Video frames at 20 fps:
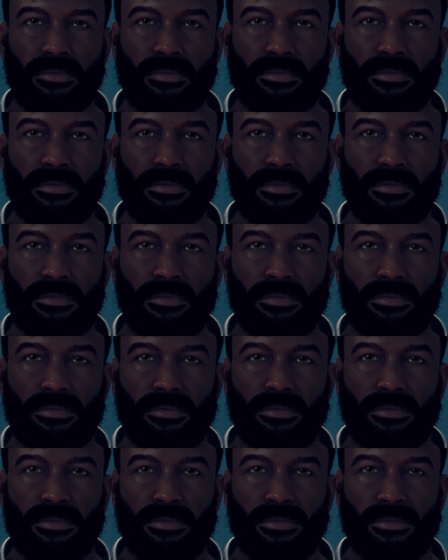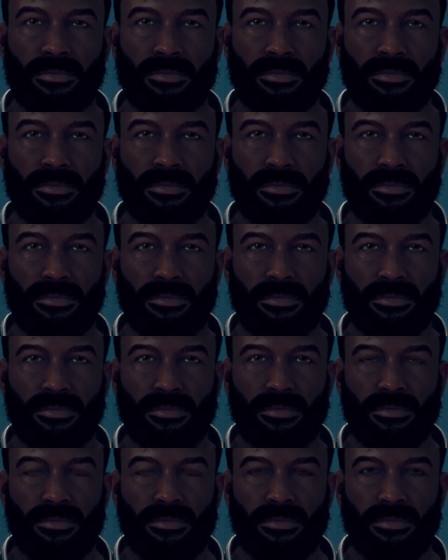
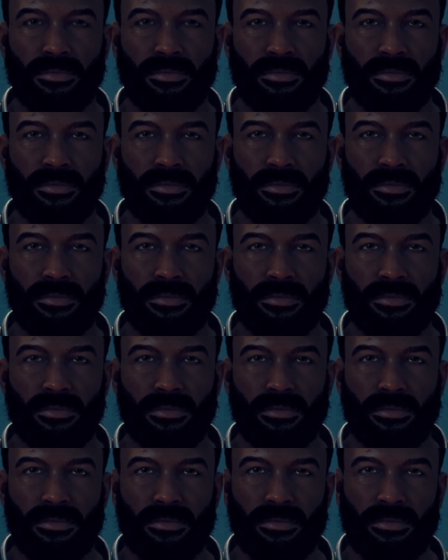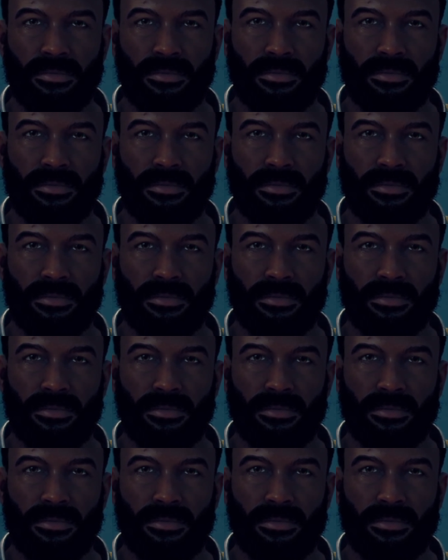(no one is talking)